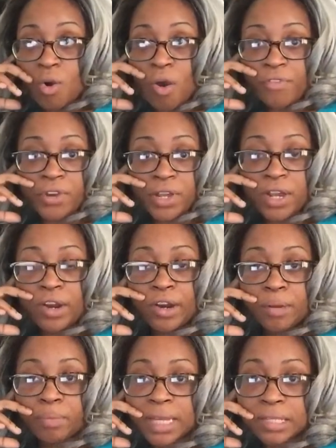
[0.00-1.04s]
offering
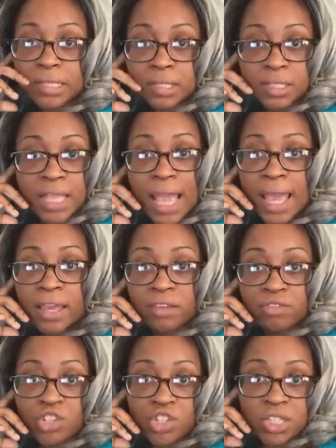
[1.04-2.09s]
her a place to stay
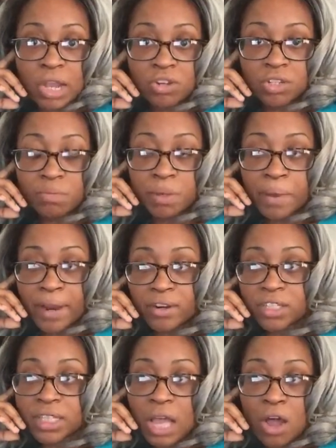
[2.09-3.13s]
if she's scared to be by
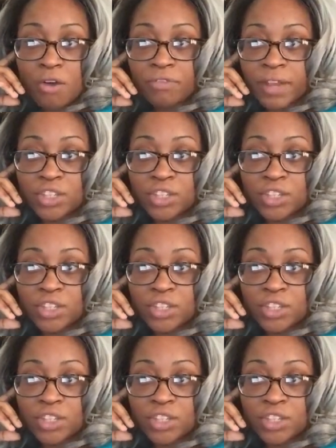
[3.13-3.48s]
herself.